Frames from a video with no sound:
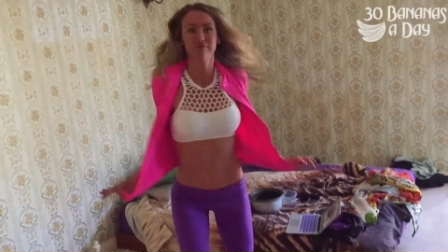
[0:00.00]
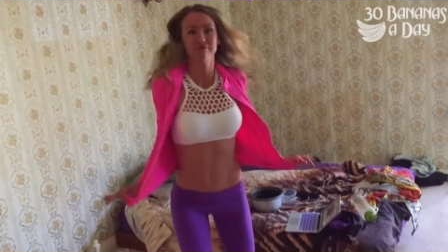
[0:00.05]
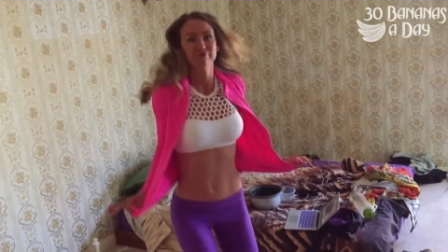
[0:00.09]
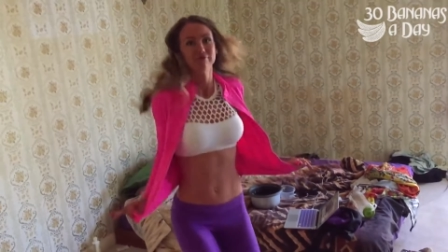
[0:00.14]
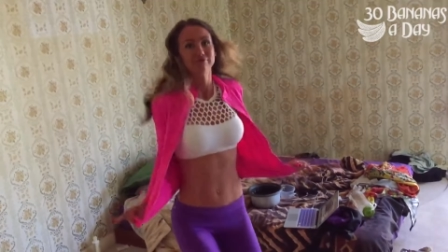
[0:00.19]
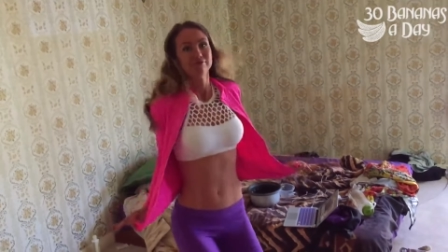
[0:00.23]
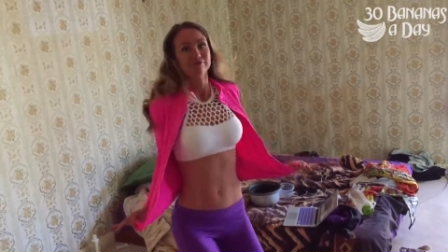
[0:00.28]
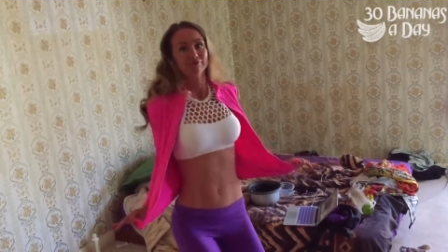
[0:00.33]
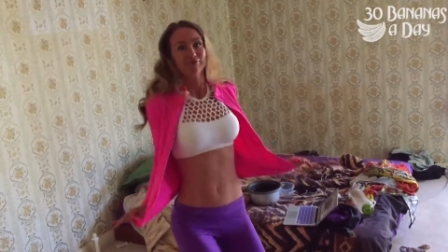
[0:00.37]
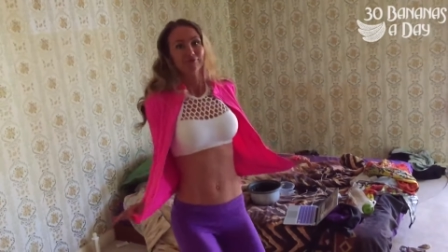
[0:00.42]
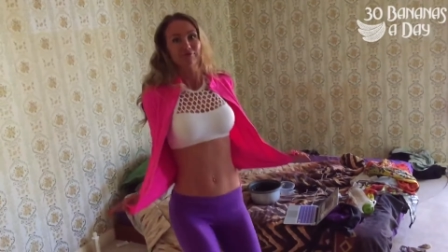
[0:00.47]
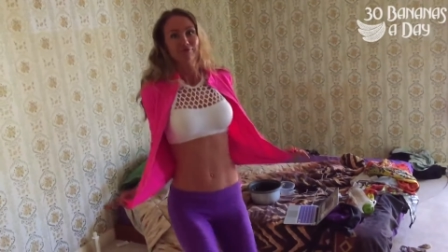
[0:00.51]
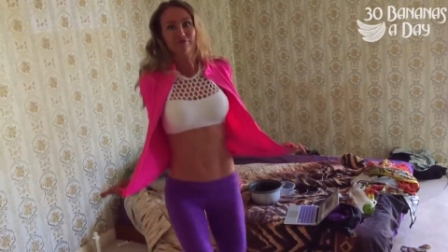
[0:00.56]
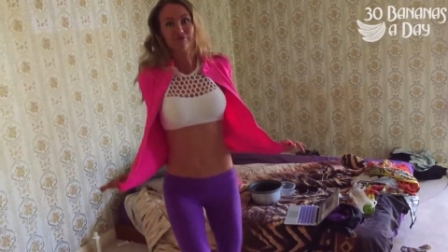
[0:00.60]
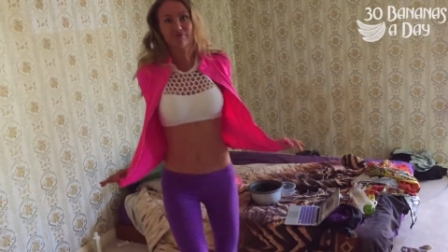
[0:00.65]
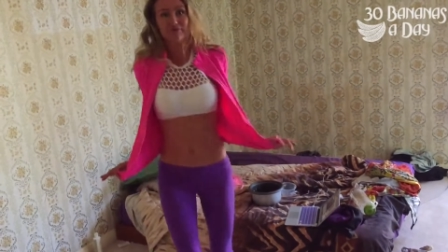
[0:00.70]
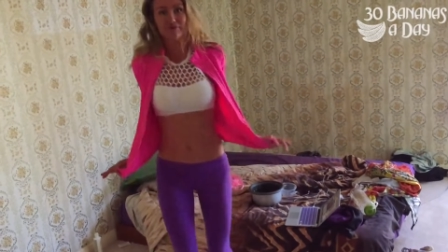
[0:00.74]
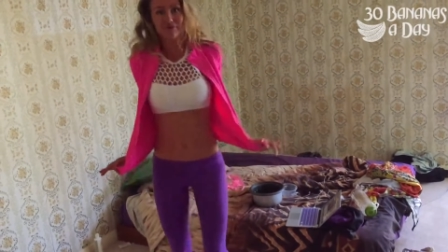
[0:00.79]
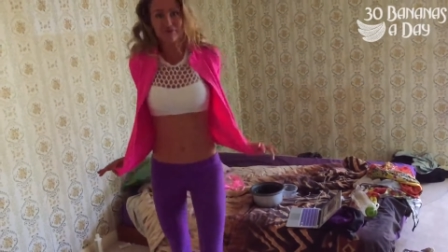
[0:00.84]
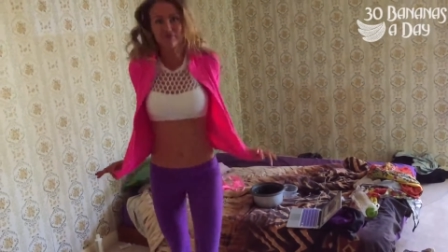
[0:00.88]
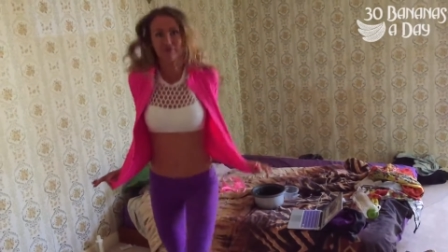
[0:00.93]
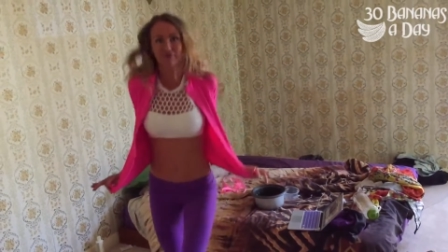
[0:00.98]
don't they post their
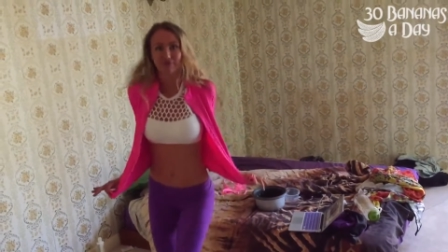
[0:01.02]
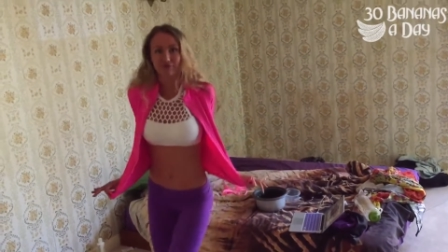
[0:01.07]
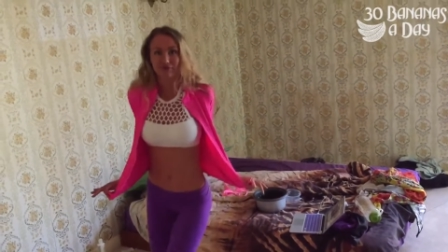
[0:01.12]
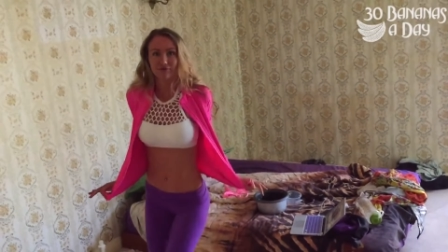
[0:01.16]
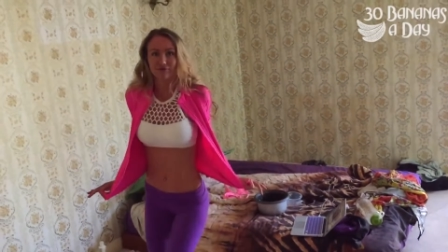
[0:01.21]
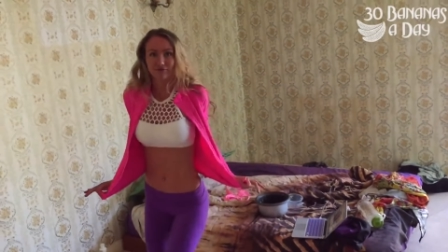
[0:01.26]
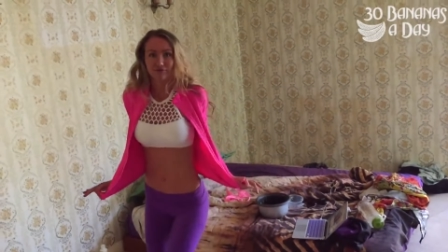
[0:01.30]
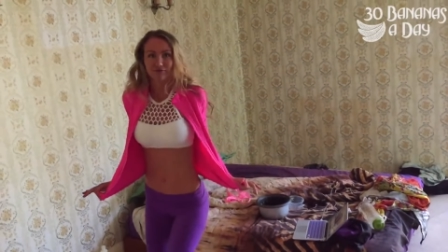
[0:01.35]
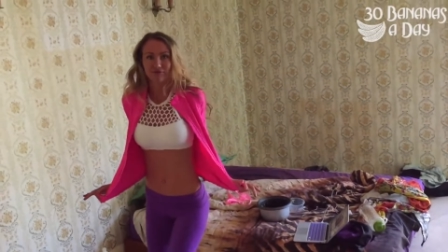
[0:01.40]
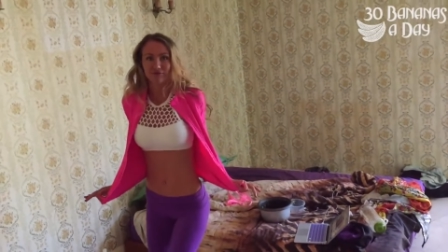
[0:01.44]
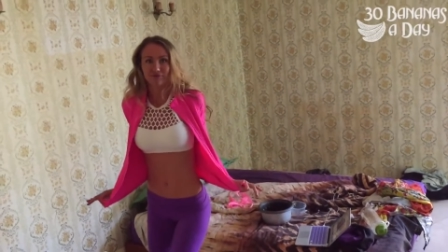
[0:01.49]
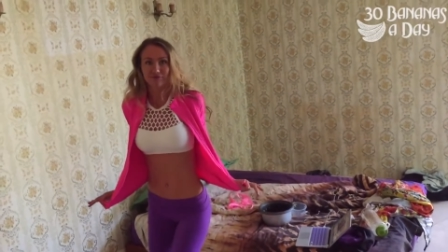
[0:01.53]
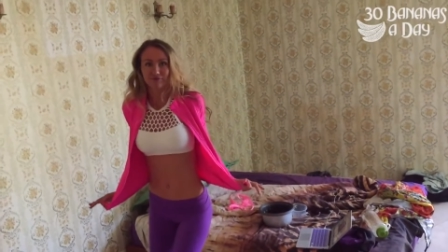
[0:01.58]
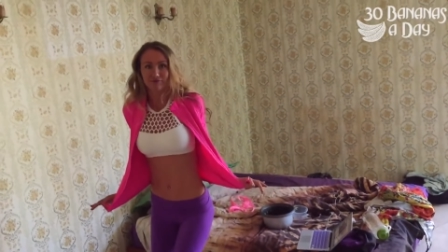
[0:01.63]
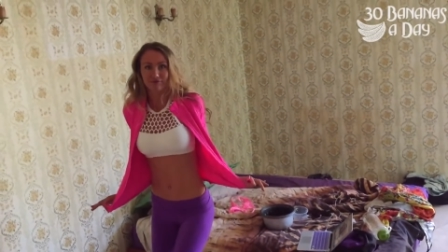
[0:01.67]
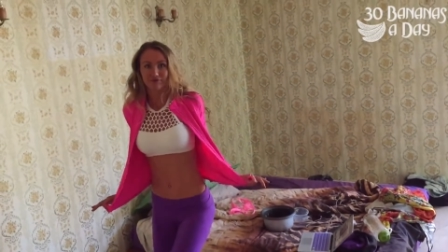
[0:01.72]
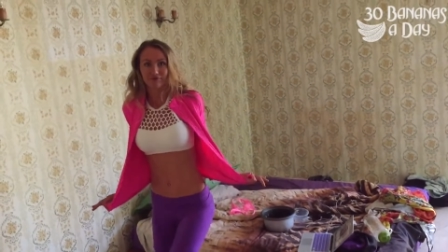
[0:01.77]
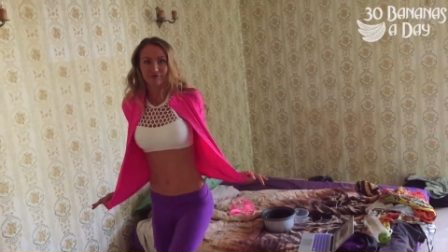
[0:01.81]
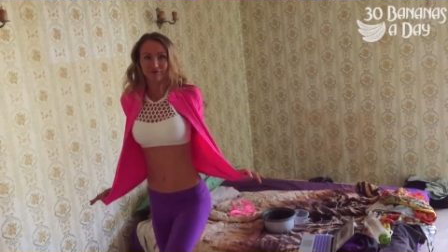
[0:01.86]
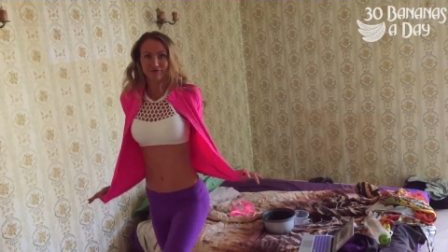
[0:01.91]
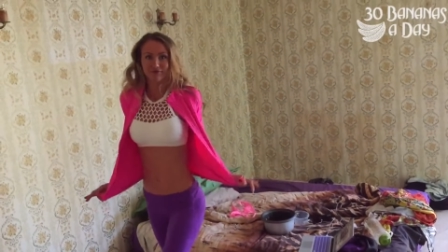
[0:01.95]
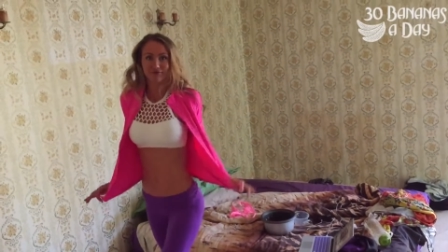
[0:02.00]
blood tests or 30 day
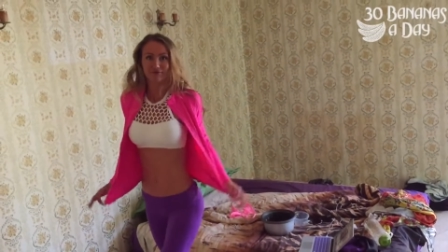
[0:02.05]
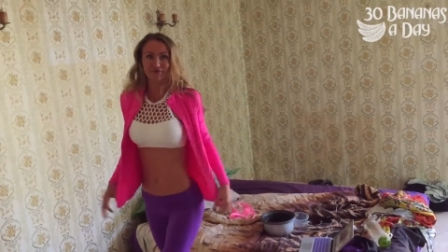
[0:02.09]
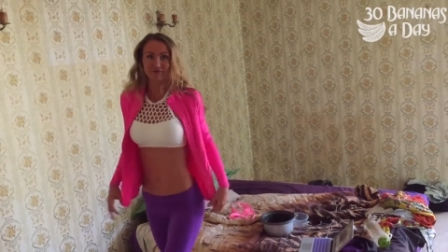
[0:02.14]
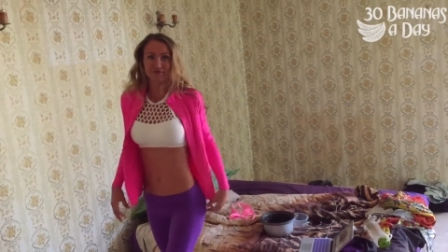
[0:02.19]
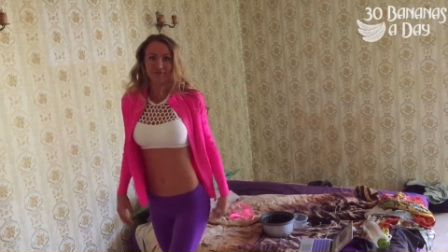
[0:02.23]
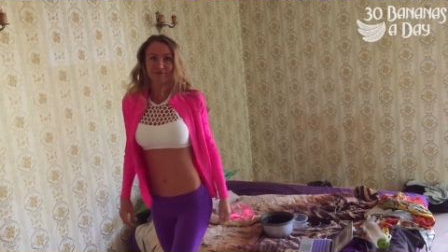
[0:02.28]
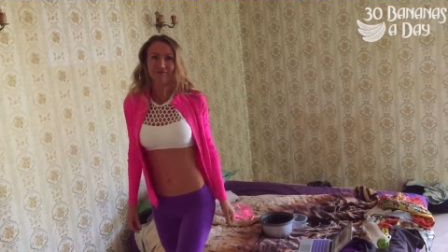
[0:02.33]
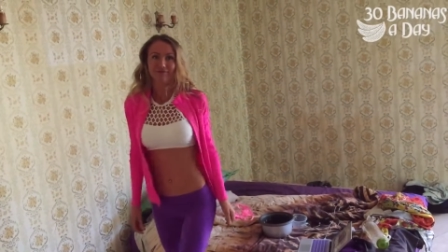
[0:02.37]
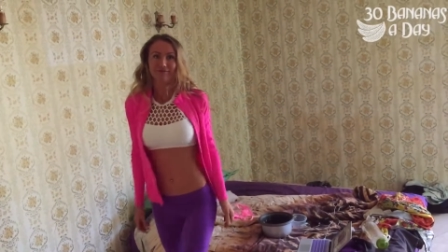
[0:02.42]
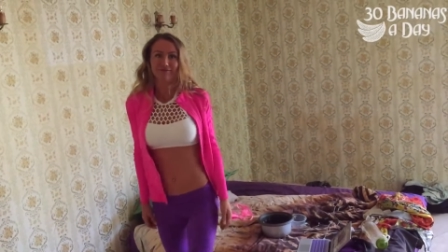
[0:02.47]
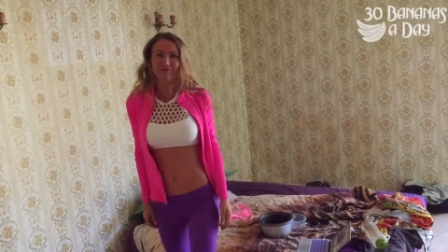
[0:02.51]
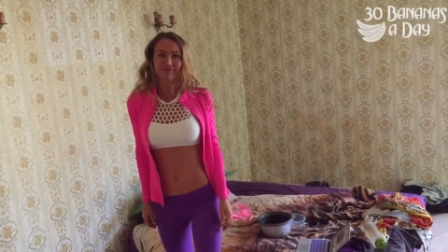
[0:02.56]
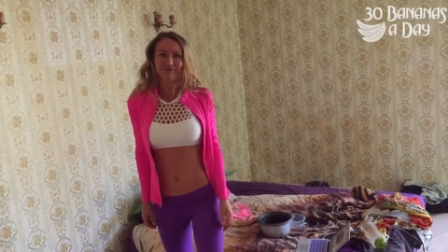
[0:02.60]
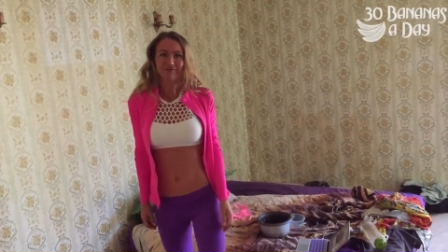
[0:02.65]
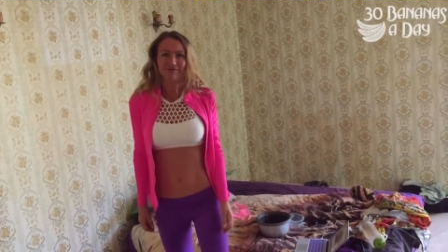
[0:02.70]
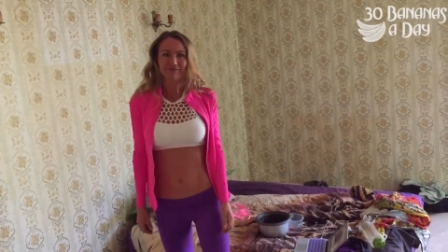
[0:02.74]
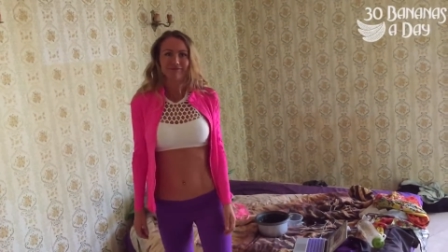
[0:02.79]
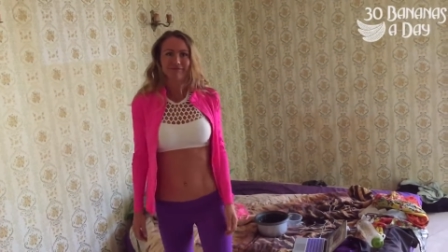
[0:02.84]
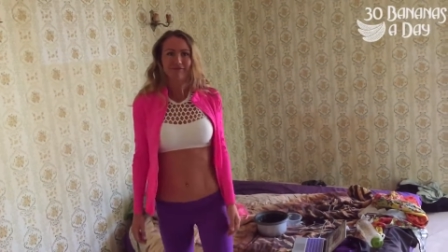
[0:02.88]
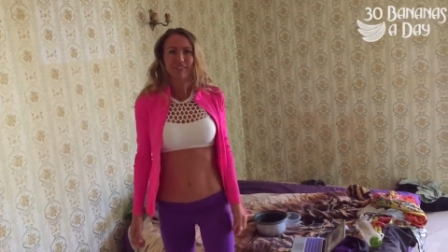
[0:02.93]
food vlogs that we do?